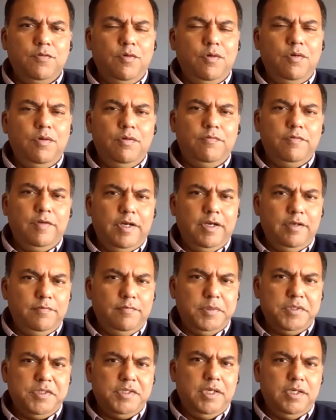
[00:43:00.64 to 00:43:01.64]
four,
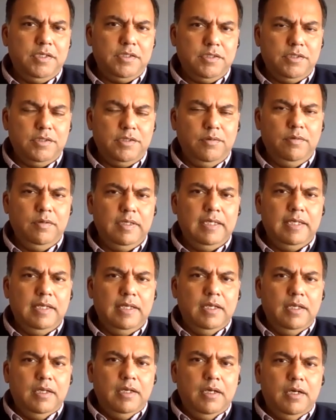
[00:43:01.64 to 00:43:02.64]
five percent, you know.
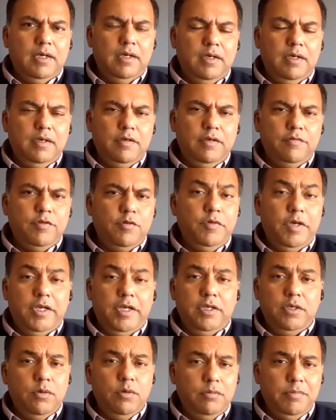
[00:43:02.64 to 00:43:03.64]
Uh, if you're
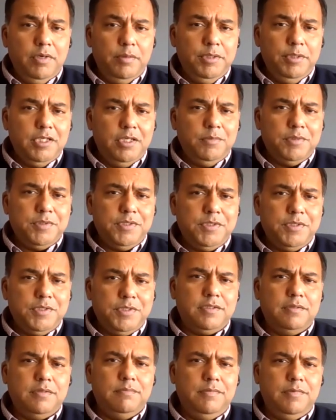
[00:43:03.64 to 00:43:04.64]
very good, maybe
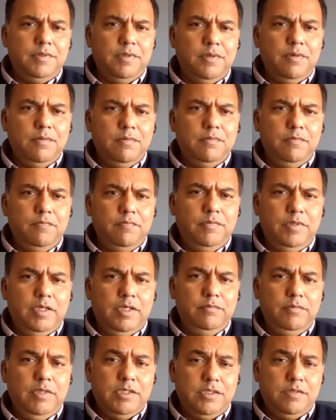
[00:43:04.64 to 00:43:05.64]
10%, you know,
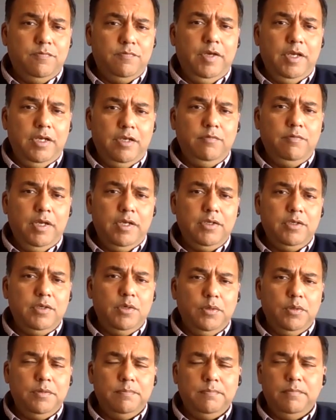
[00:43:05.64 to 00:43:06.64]
that's very, very
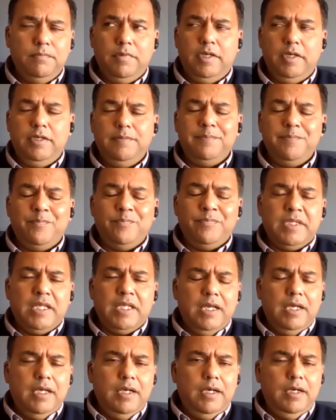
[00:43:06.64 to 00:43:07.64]
good, right?
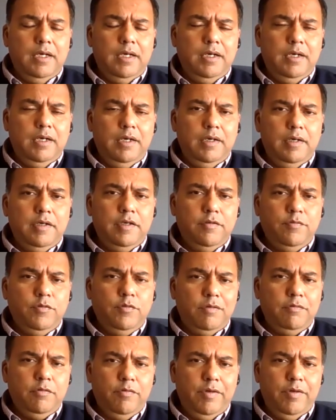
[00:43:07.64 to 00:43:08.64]
Uh, if
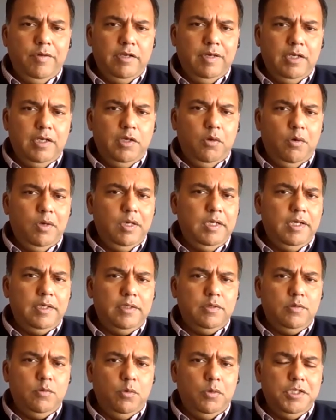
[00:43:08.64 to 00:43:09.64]
you have a very well-oiled
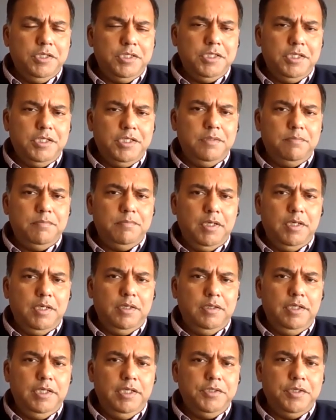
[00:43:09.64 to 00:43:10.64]
and quality
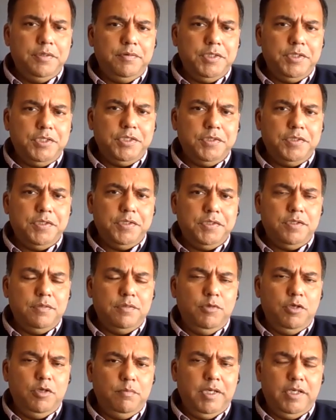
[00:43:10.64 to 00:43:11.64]
uh, lead generation
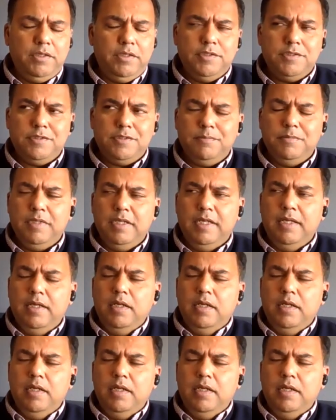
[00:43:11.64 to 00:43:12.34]
system or mechanism.